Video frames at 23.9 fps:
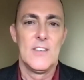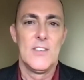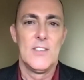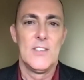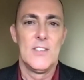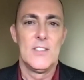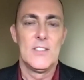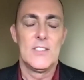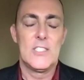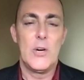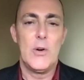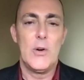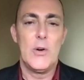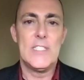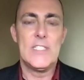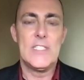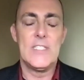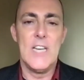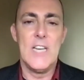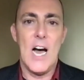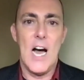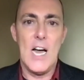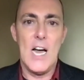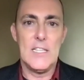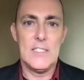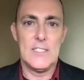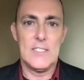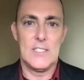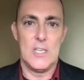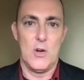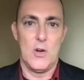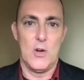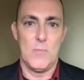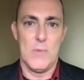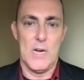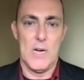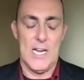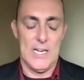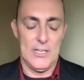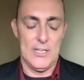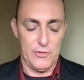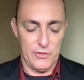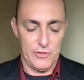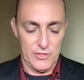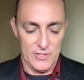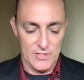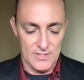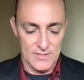So it's not so
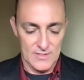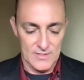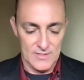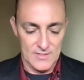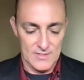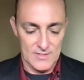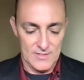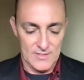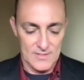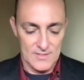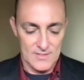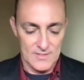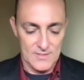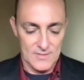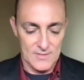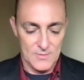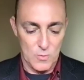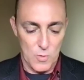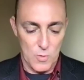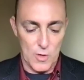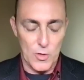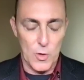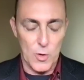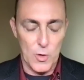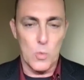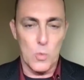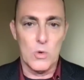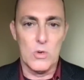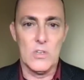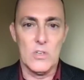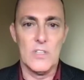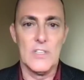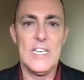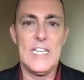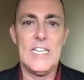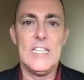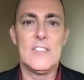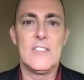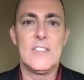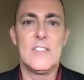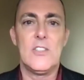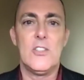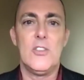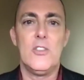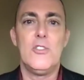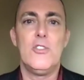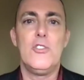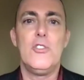much what the world
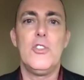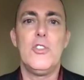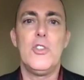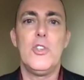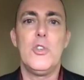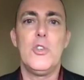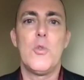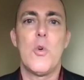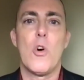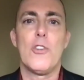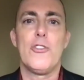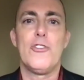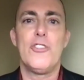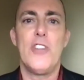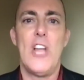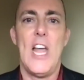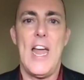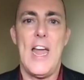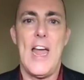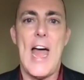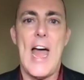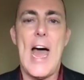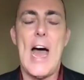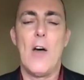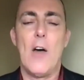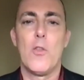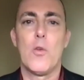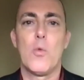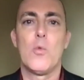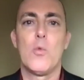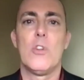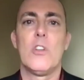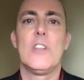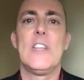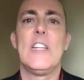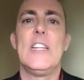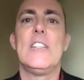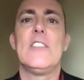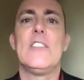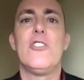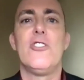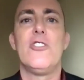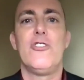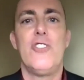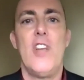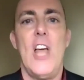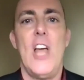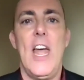needs to do or how the world needs
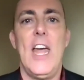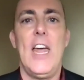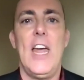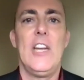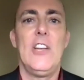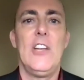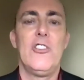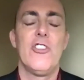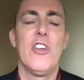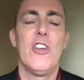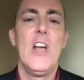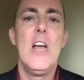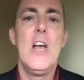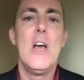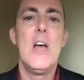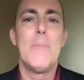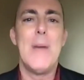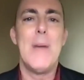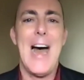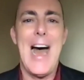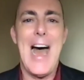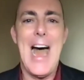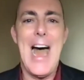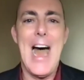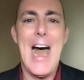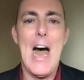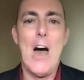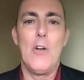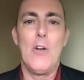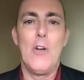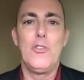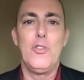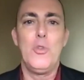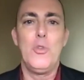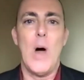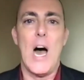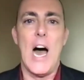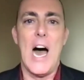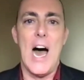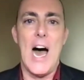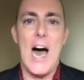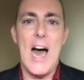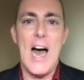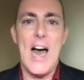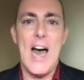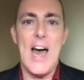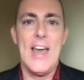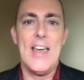to change, but how do
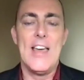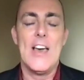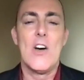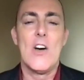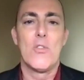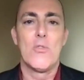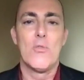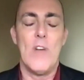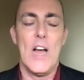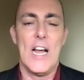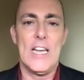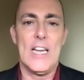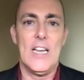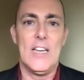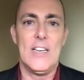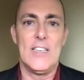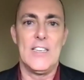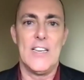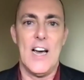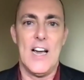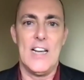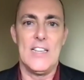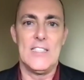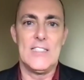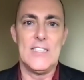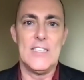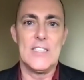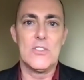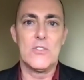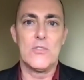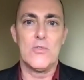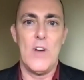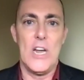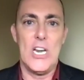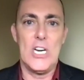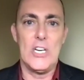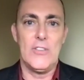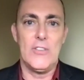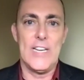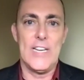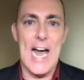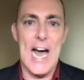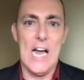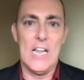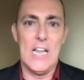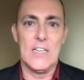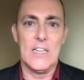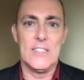I recognize this greater
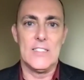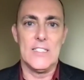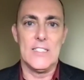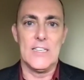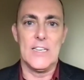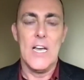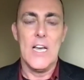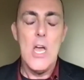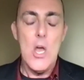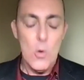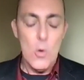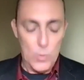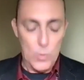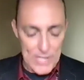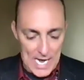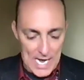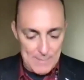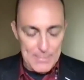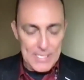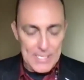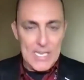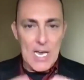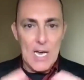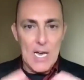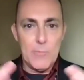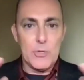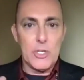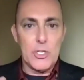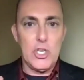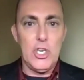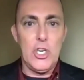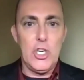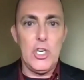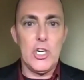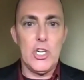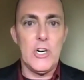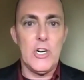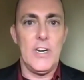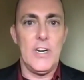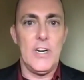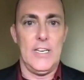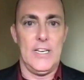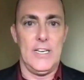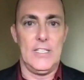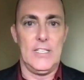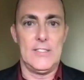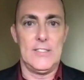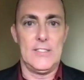reality? When I become
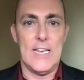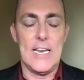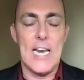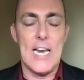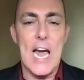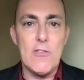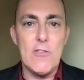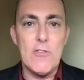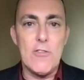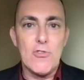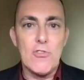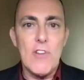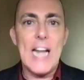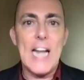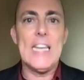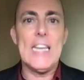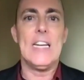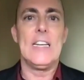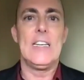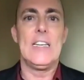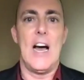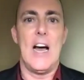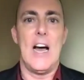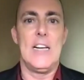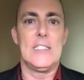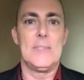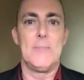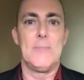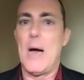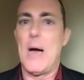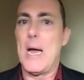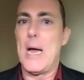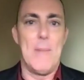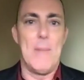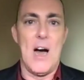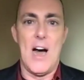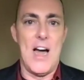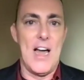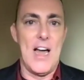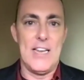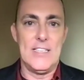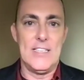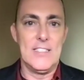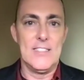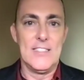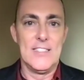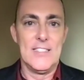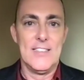curious and I recognize my mind,